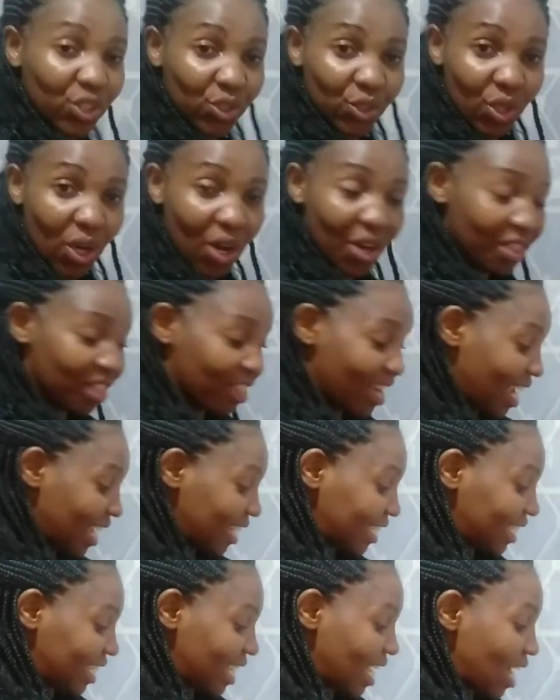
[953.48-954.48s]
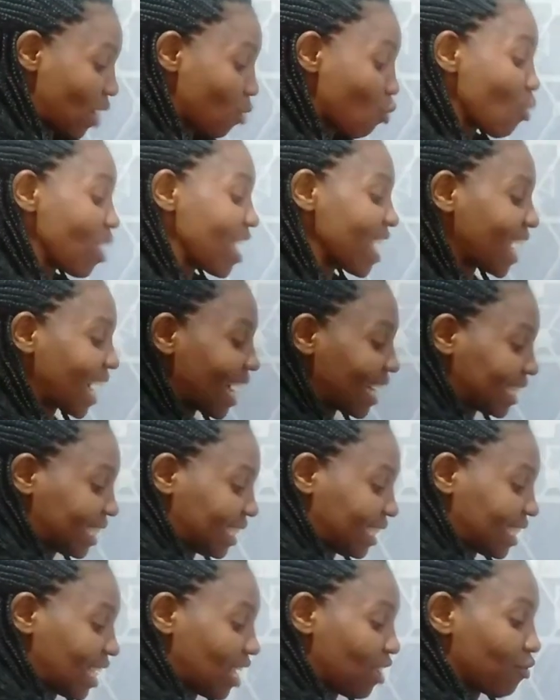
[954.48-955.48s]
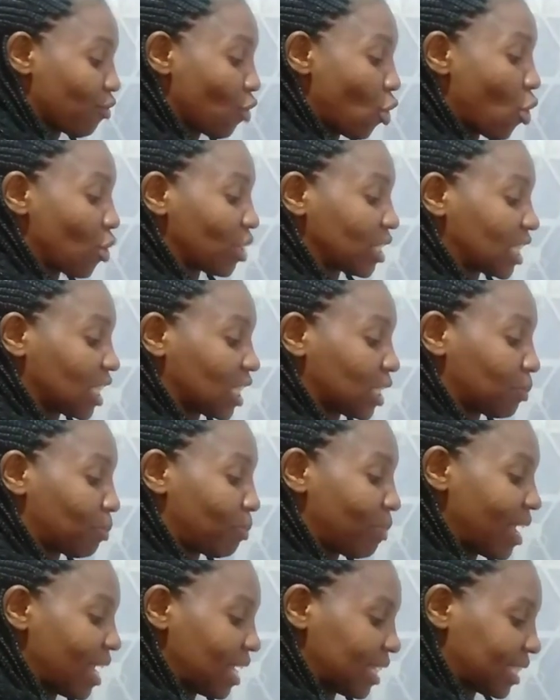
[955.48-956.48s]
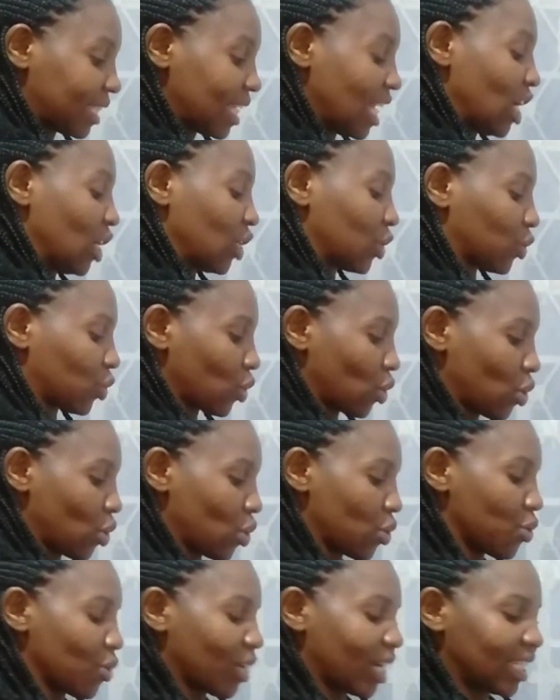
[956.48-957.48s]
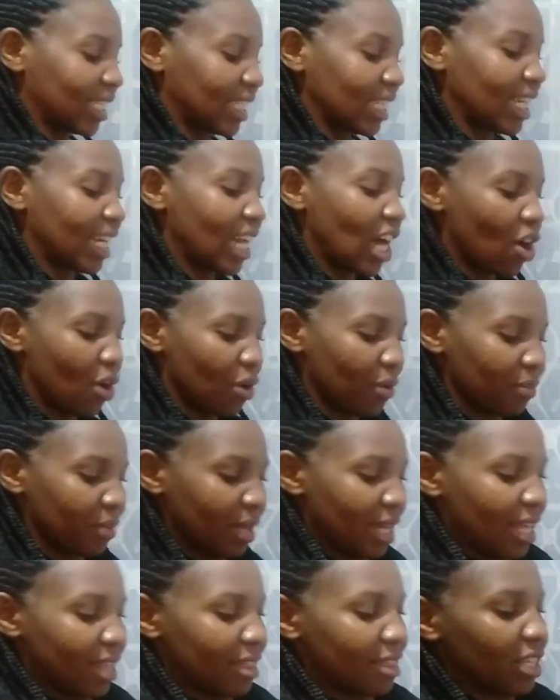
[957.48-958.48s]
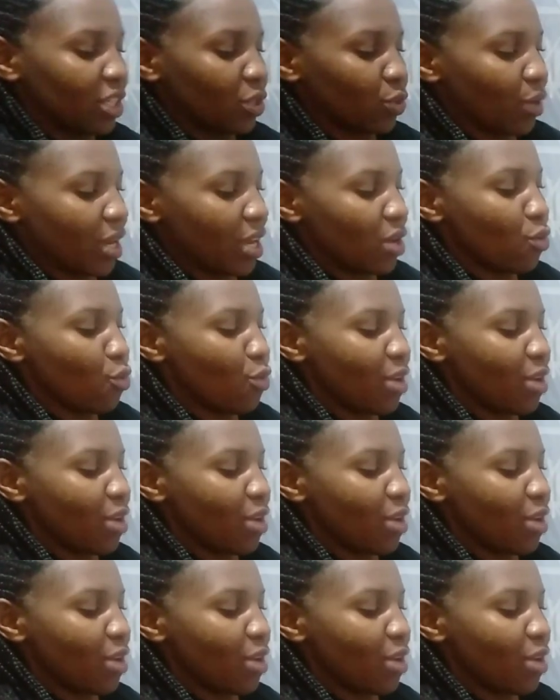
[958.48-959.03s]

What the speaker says: so that we can save on space. So you can see now, this way